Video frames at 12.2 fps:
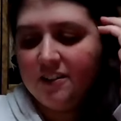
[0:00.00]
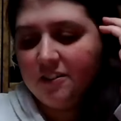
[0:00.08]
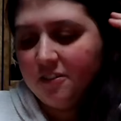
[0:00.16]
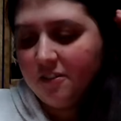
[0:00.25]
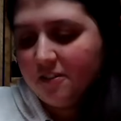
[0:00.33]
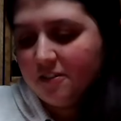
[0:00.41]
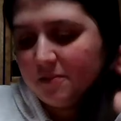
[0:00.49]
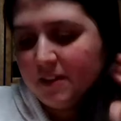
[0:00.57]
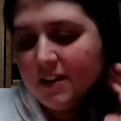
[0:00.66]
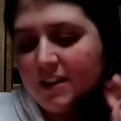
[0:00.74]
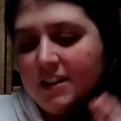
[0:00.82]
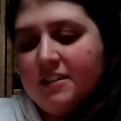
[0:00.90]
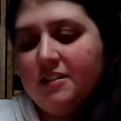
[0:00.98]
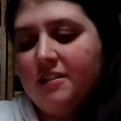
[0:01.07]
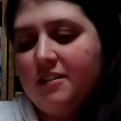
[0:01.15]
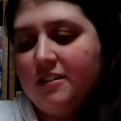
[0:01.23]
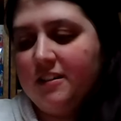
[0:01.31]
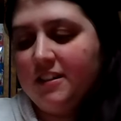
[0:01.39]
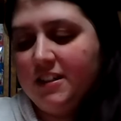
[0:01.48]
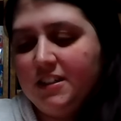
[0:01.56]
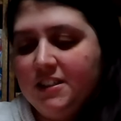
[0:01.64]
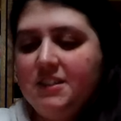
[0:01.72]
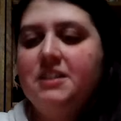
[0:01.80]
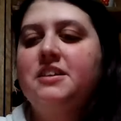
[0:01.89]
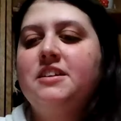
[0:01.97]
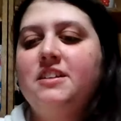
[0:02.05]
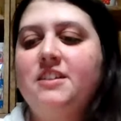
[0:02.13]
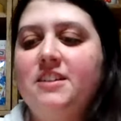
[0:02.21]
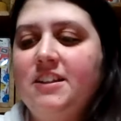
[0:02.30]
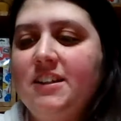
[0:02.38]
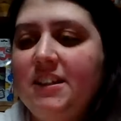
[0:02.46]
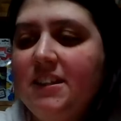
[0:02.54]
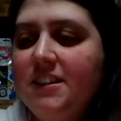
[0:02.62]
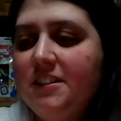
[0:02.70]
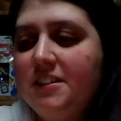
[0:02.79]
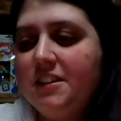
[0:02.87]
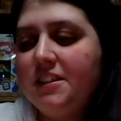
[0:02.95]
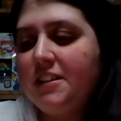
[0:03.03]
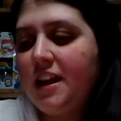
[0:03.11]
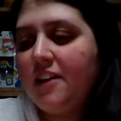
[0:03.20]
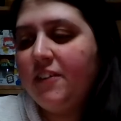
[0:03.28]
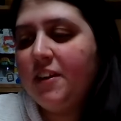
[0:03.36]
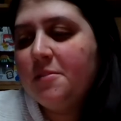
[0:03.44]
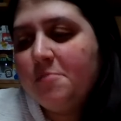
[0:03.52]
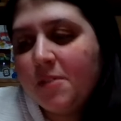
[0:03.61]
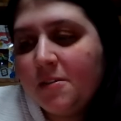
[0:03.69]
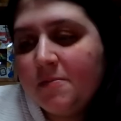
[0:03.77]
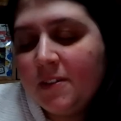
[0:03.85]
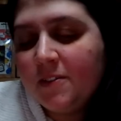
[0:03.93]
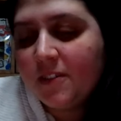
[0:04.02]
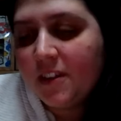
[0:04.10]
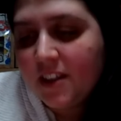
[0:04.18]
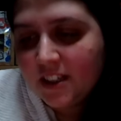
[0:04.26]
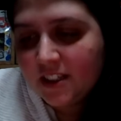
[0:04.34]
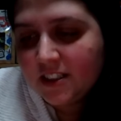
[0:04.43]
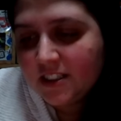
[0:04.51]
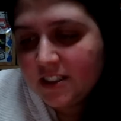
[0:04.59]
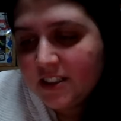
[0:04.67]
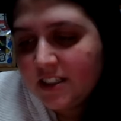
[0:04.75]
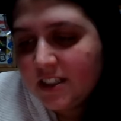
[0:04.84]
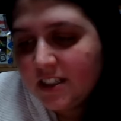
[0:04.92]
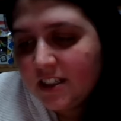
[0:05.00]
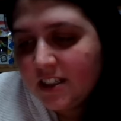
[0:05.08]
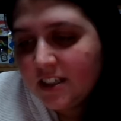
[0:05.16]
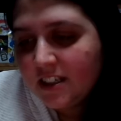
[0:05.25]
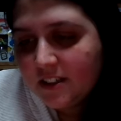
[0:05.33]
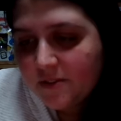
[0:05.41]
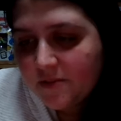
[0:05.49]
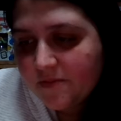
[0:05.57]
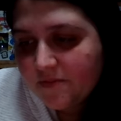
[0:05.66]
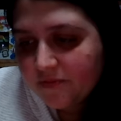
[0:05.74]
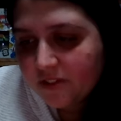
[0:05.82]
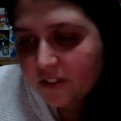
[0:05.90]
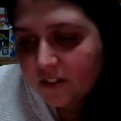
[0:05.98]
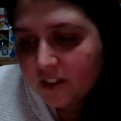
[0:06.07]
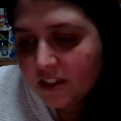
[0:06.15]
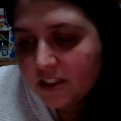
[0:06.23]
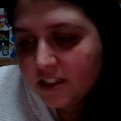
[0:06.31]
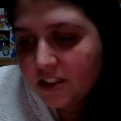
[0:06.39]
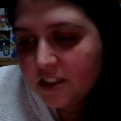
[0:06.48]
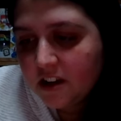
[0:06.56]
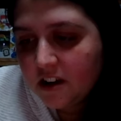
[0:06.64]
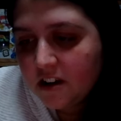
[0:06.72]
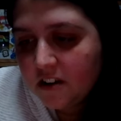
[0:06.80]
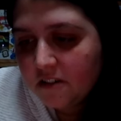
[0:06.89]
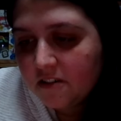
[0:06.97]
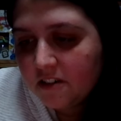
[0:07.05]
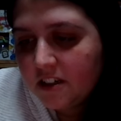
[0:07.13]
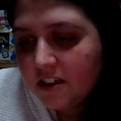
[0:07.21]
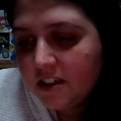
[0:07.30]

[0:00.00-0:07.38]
Oh my gosh. Just having a moment with his. With the snow.